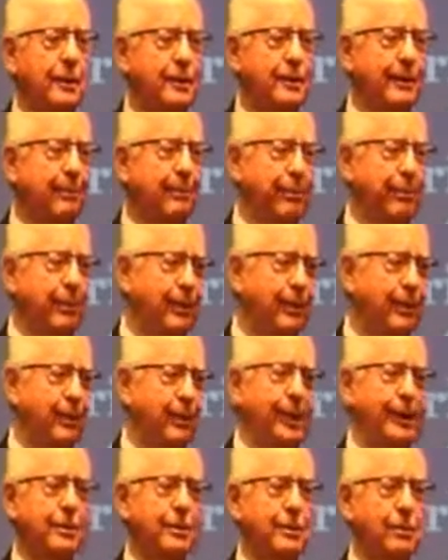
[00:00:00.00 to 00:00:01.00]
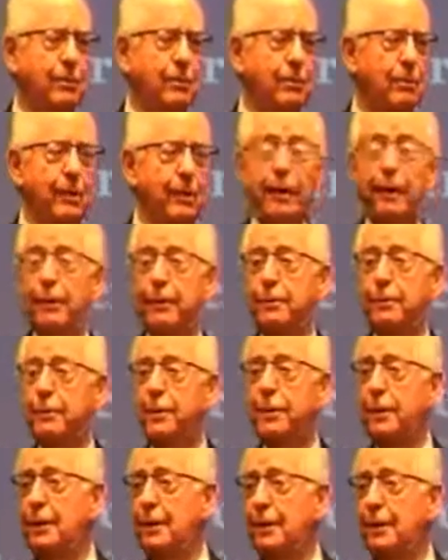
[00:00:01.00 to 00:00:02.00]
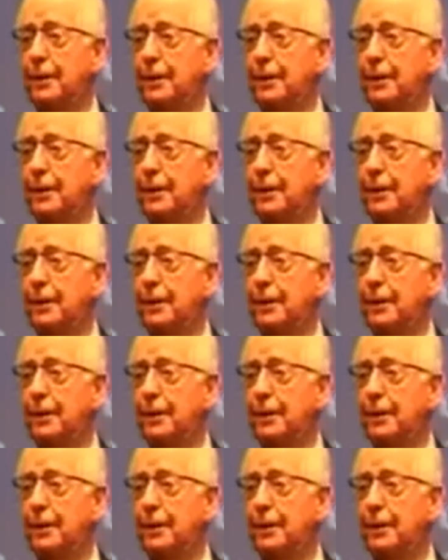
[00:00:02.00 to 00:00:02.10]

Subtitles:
Simply a little lesson on theology.